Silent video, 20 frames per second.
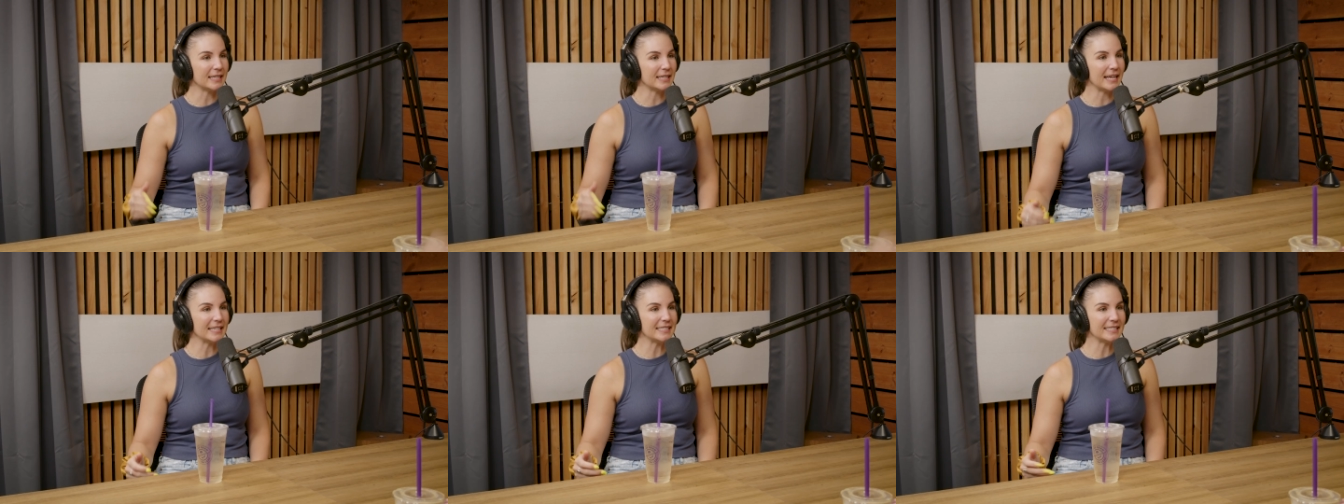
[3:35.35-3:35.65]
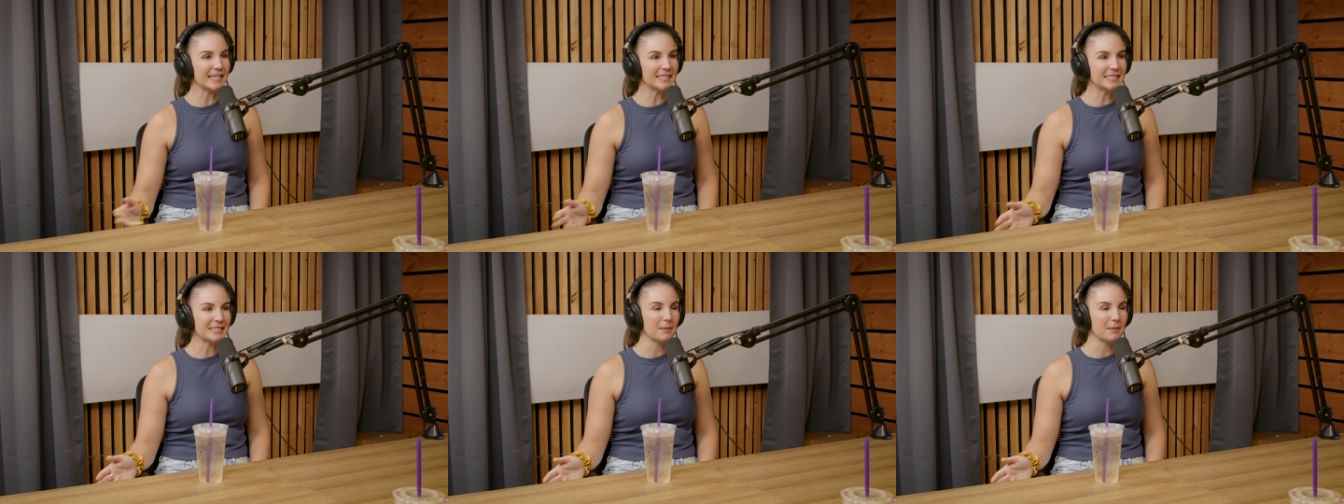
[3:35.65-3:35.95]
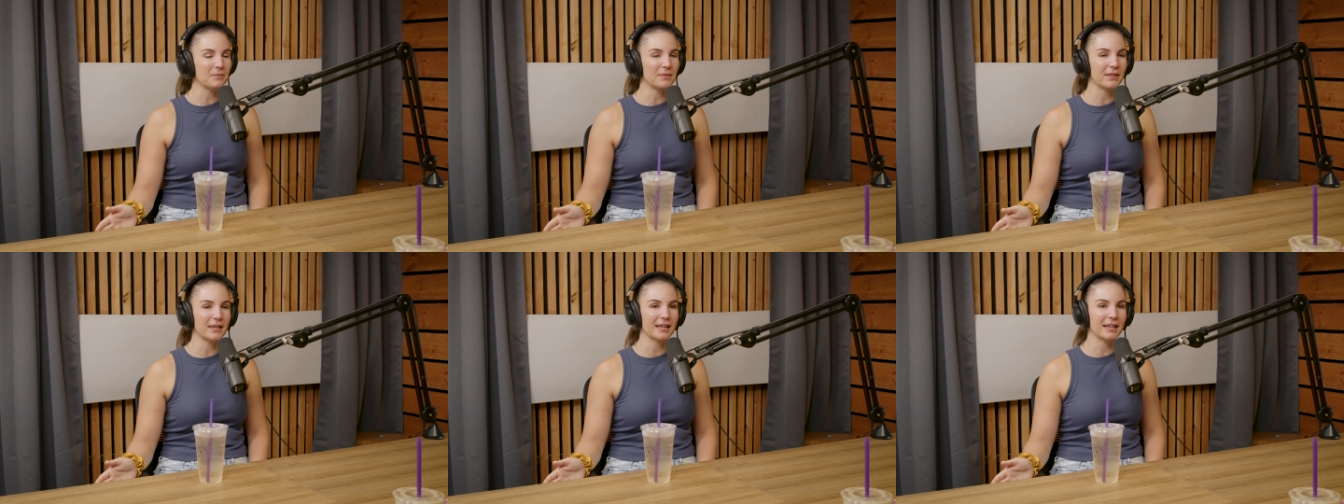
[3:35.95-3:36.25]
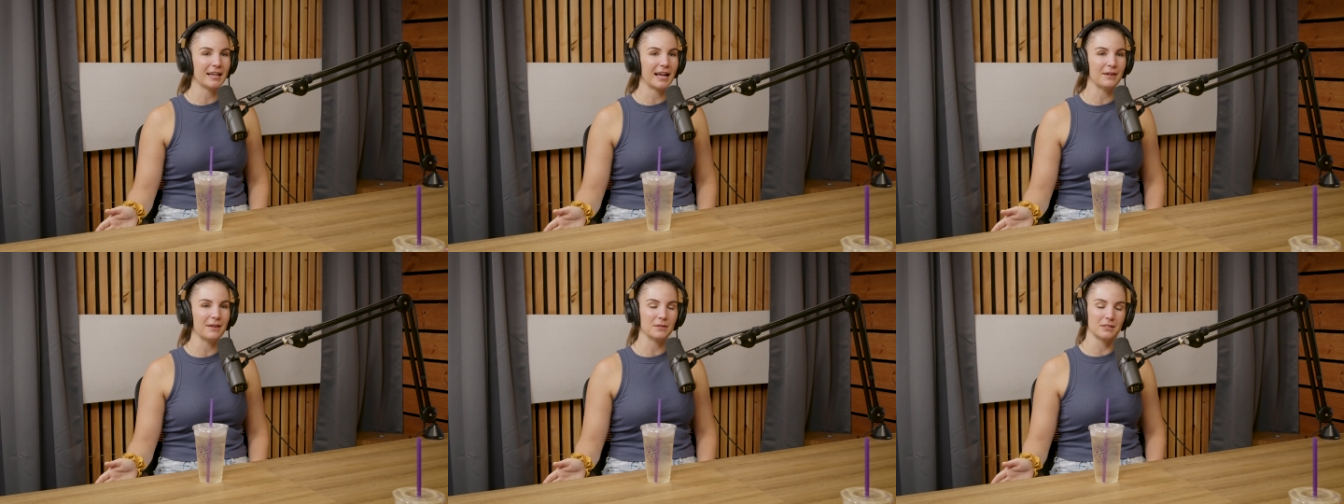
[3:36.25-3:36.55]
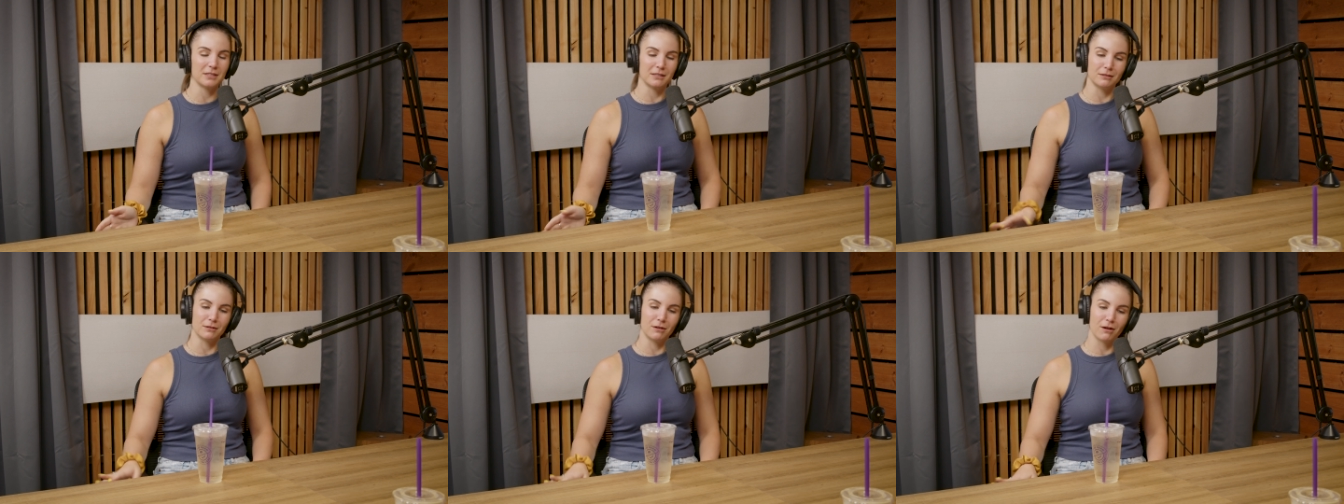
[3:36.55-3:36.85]
I said something. I was
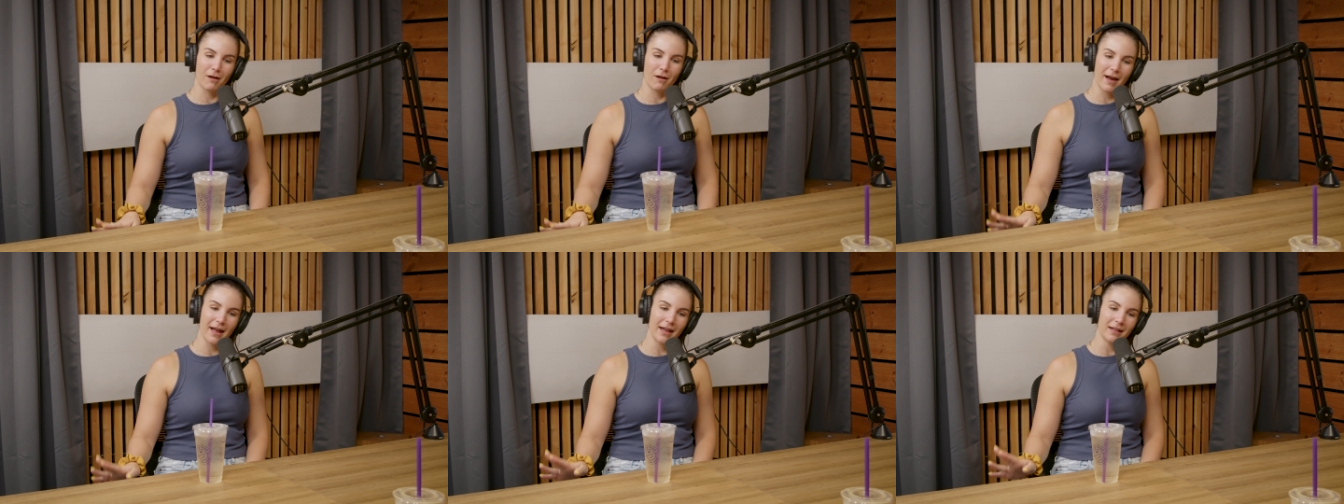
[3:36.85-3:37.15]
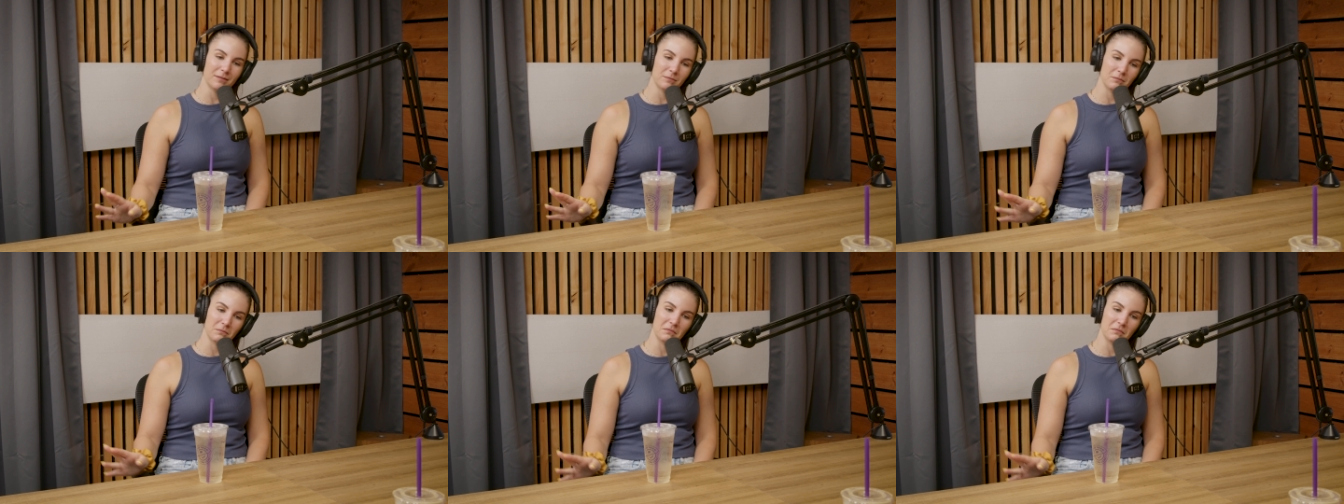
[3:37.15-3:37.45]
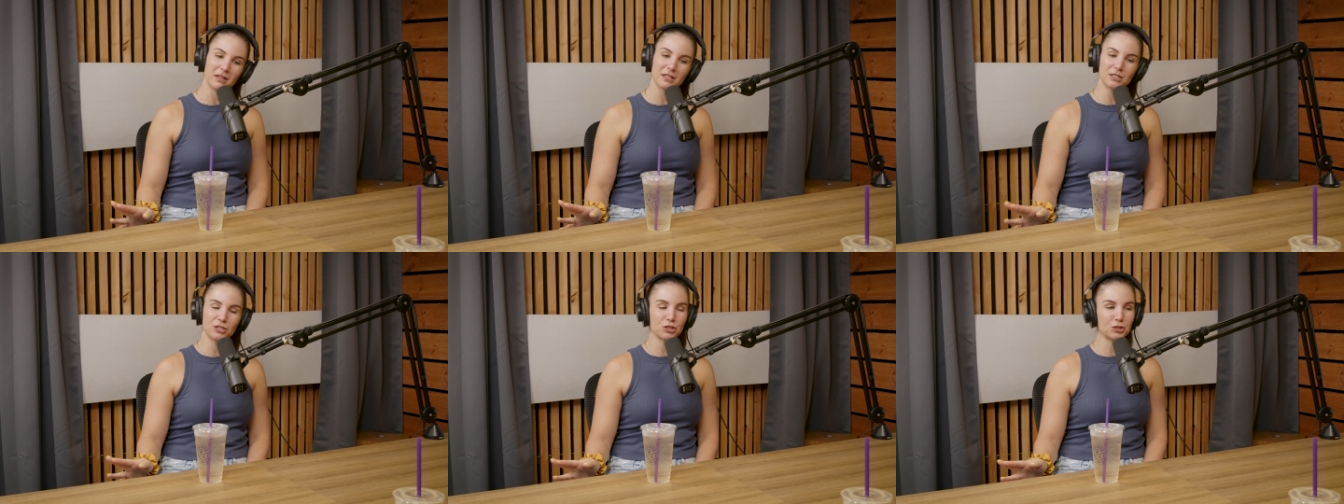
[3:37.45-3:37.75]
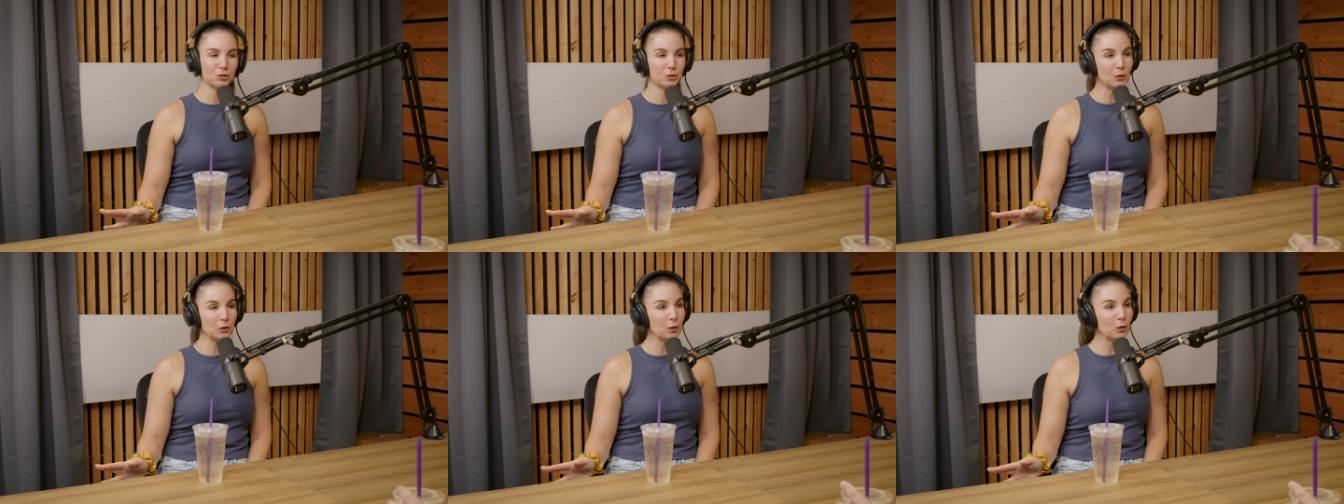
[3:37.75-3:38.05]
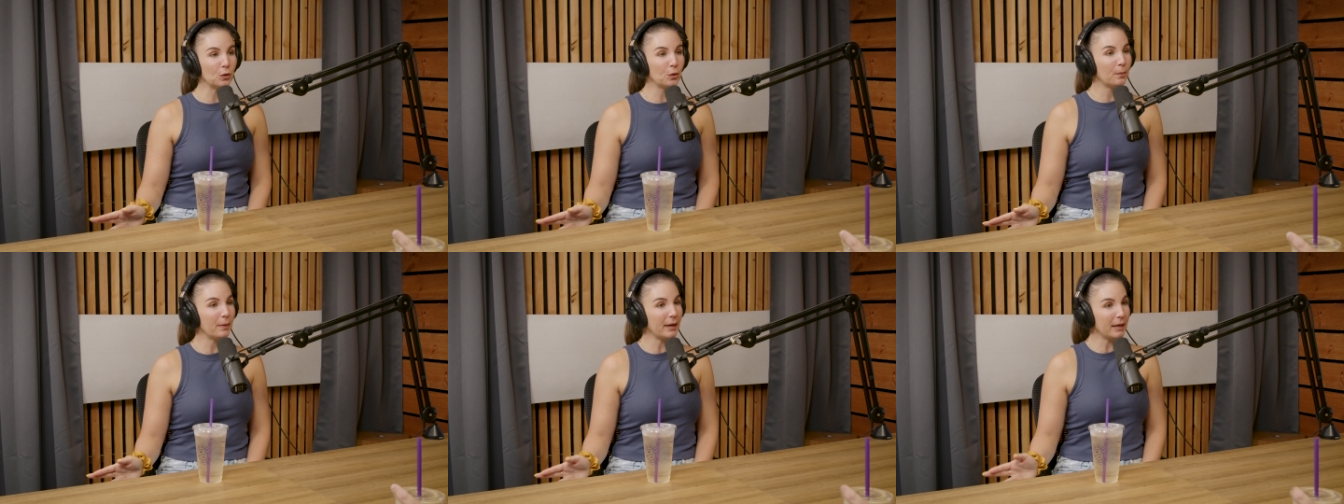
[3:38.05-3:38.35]
like, all right, let's just do a
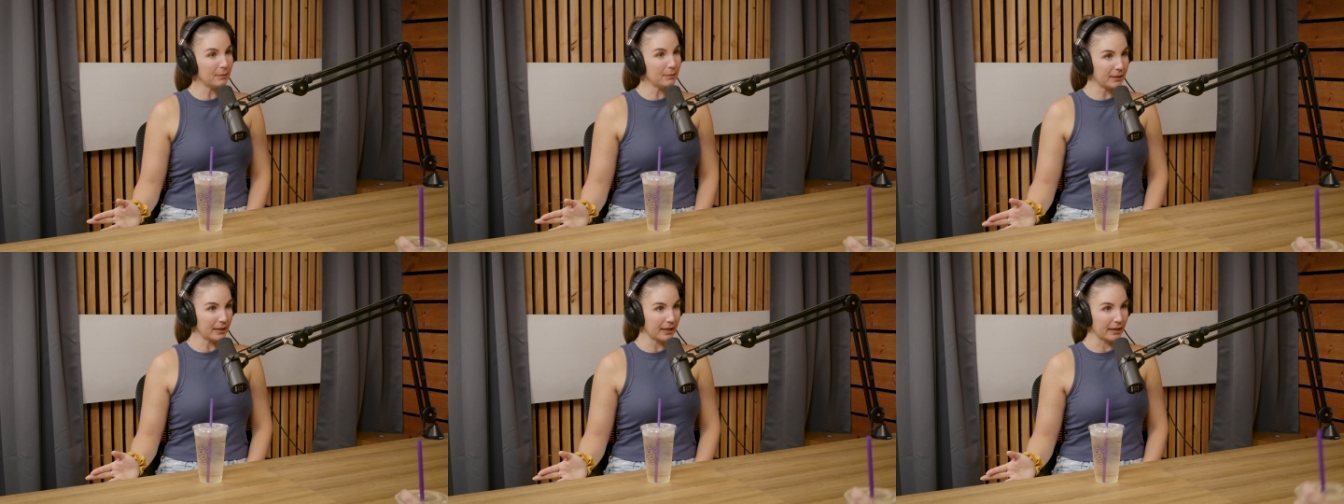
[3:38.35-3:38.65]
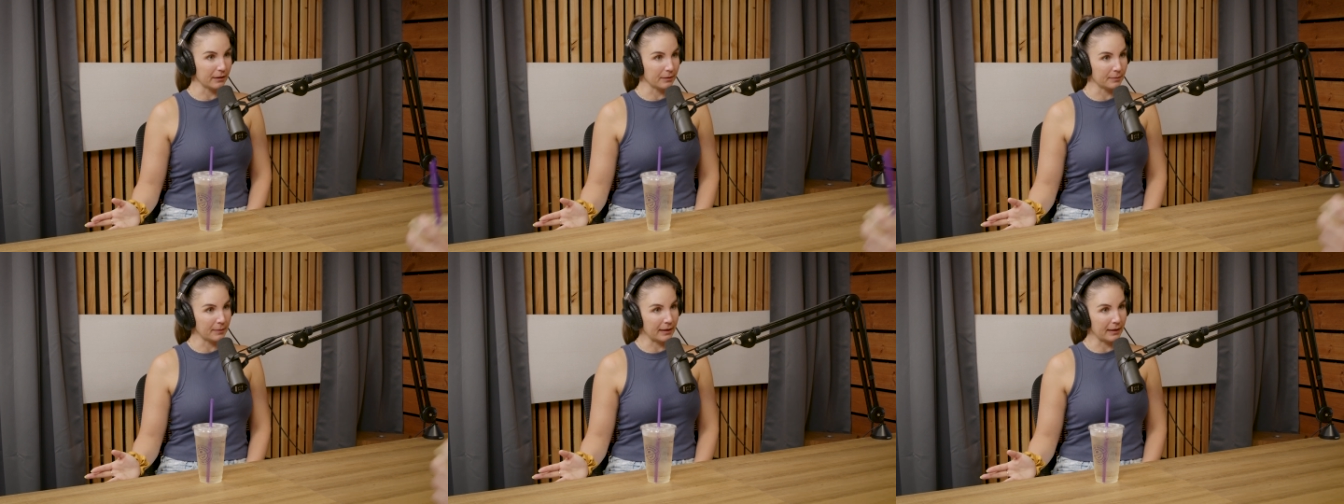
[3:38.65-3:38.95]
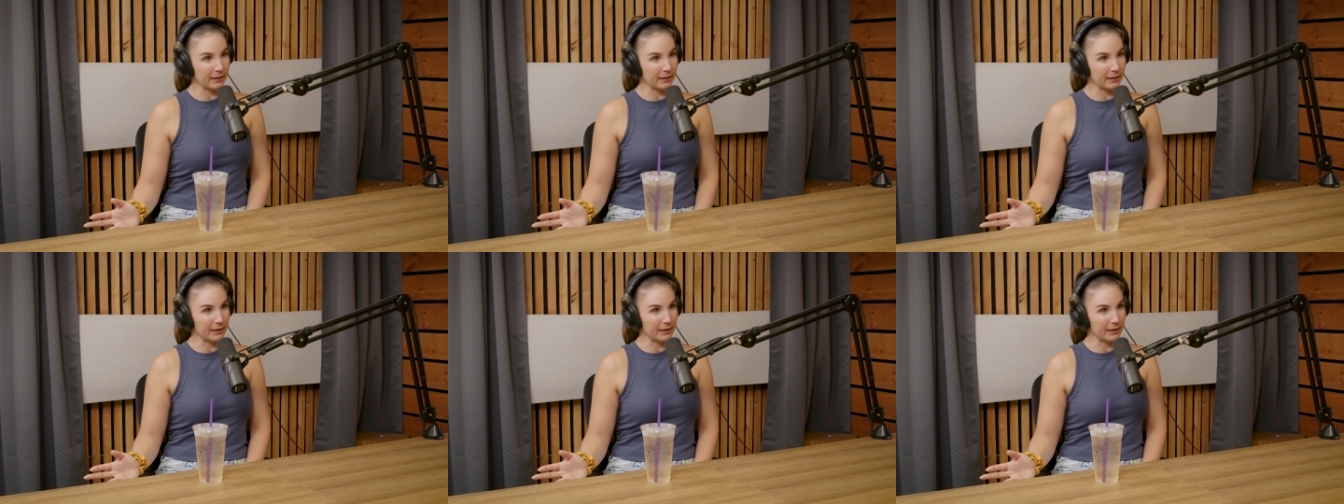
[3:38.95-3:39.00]
little baby Karen